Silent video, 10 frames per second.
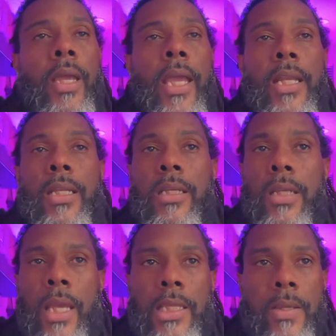and
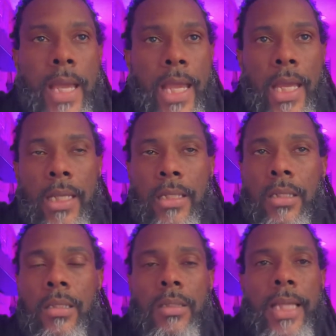you add
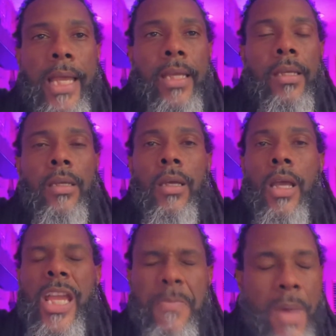like
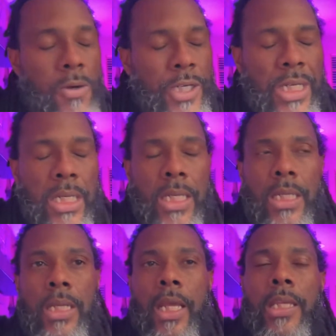
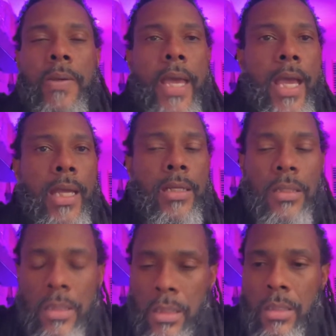emotion and you add
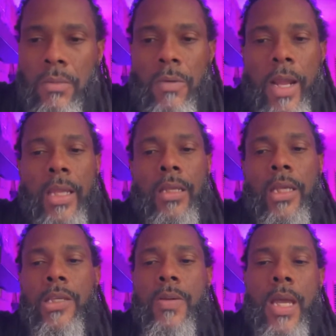right
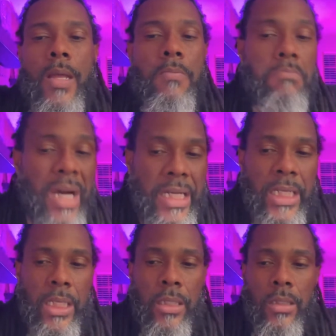and you add
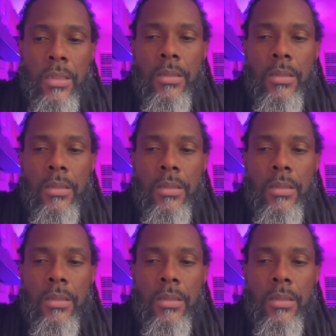money,